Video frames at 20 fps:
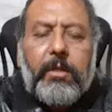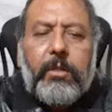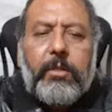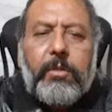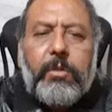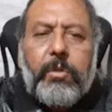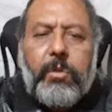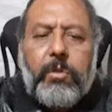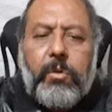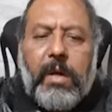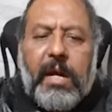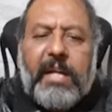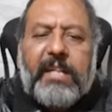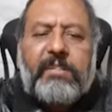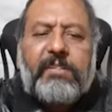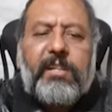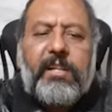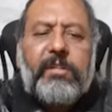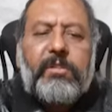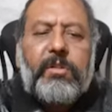Do
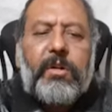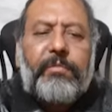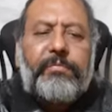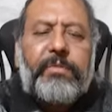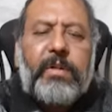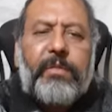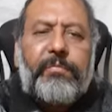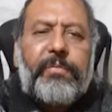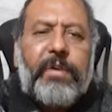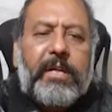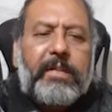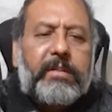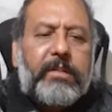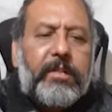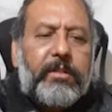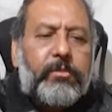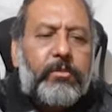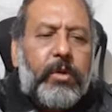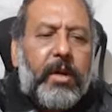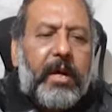x-rays of the
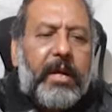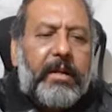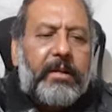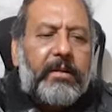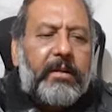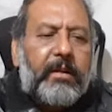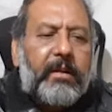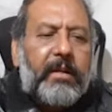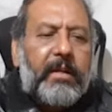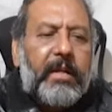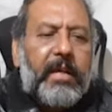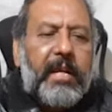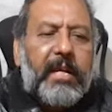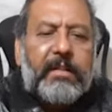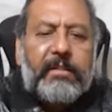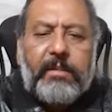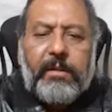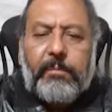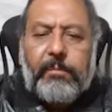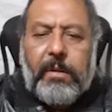affected joint
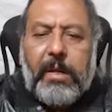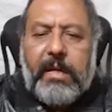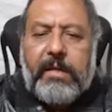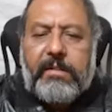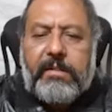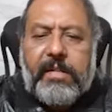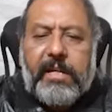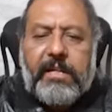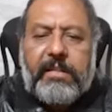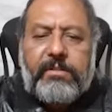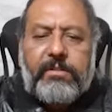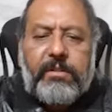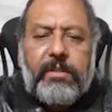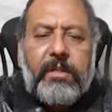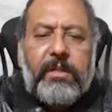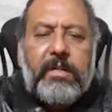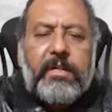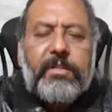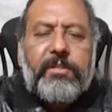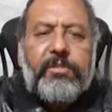and the blood test
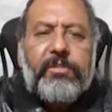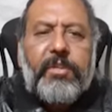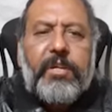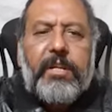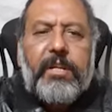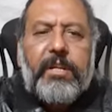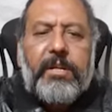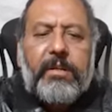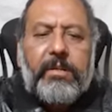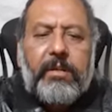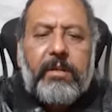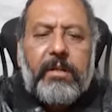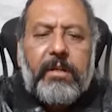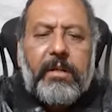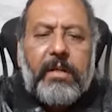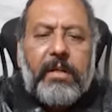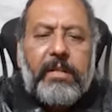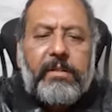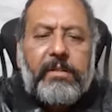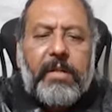seen
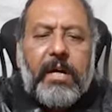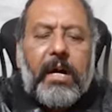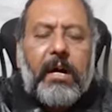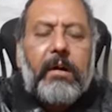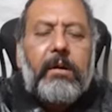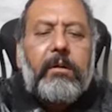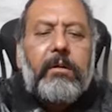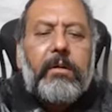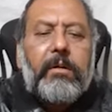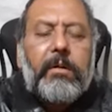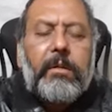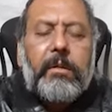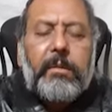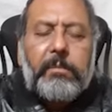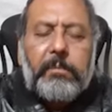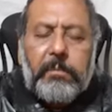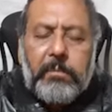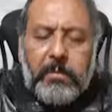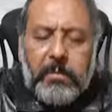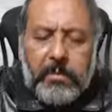in the
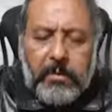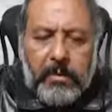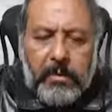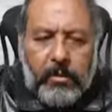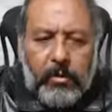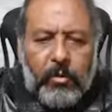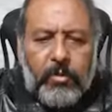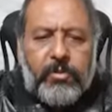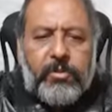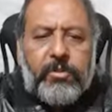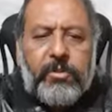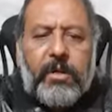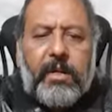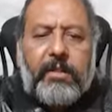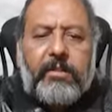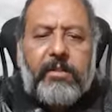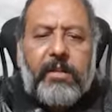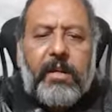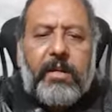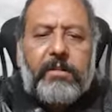
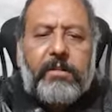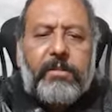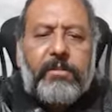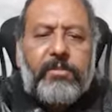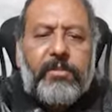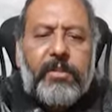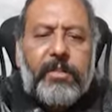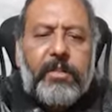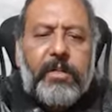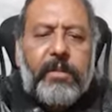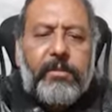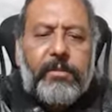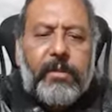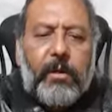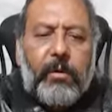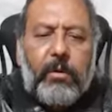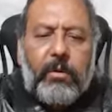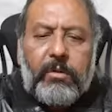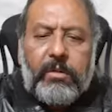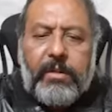osteoarthritis seen in the
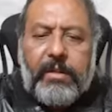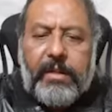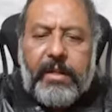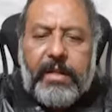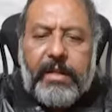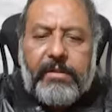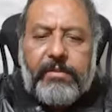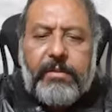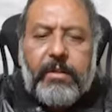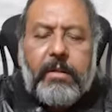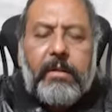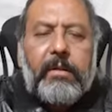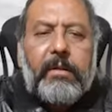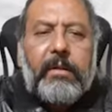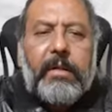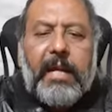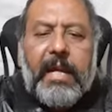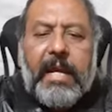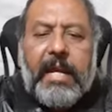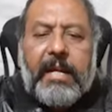older age,
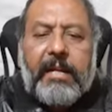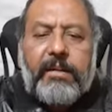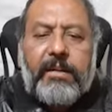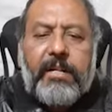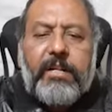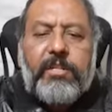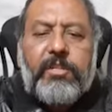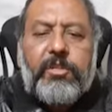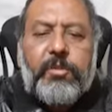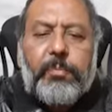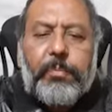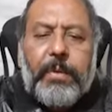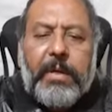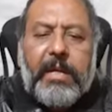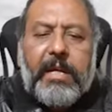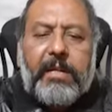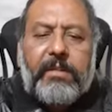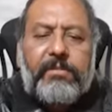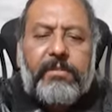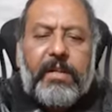and it
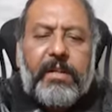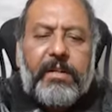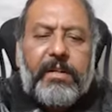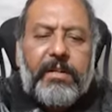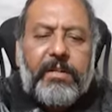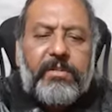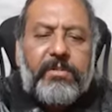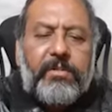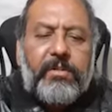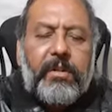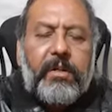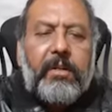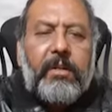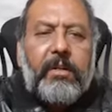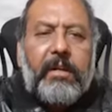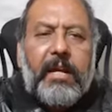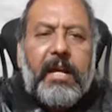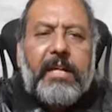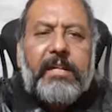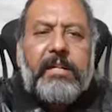spares the wrist
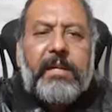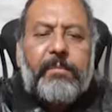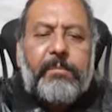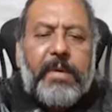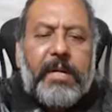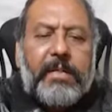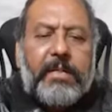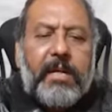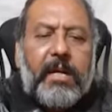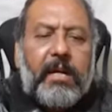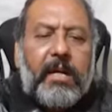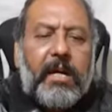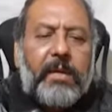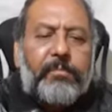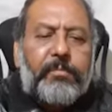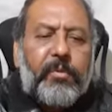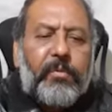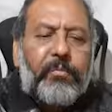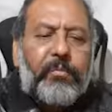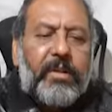and the
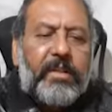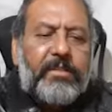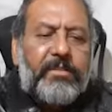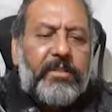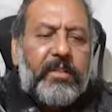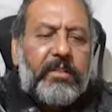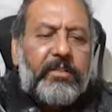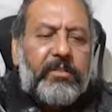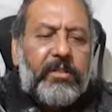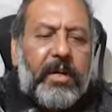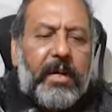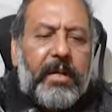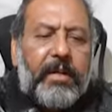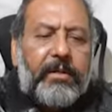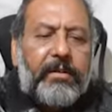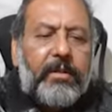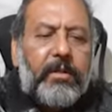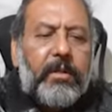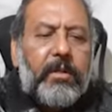metacarpophalangeal joint.